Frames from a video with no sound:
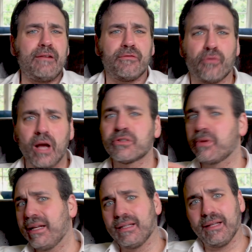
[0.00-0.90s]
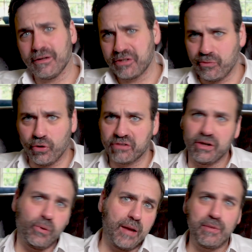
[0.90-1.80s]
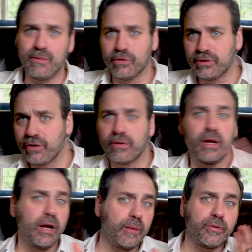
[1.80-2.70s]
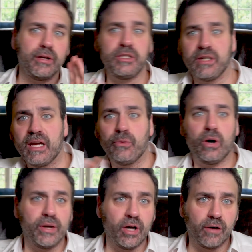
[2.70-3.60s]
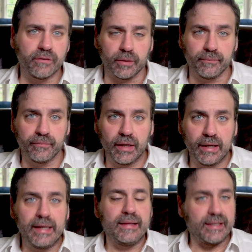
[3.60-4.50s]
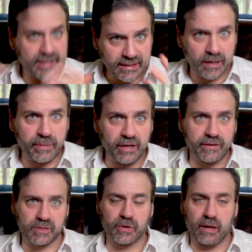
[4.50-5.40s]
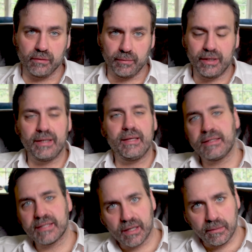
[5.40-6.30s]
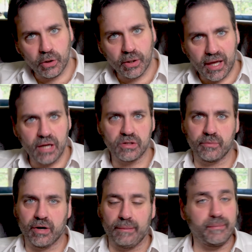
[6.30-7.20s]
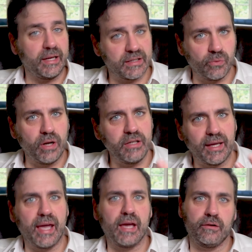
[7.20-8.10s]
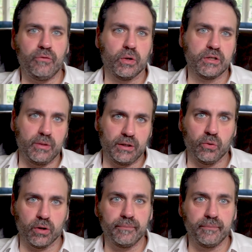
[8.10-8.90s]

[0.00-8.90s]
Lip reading: frustrated leadership wondering why people don't appreciate what we offer. This isn't a benefits problem, it's a communication problem, and it's one you can't afford to ignore.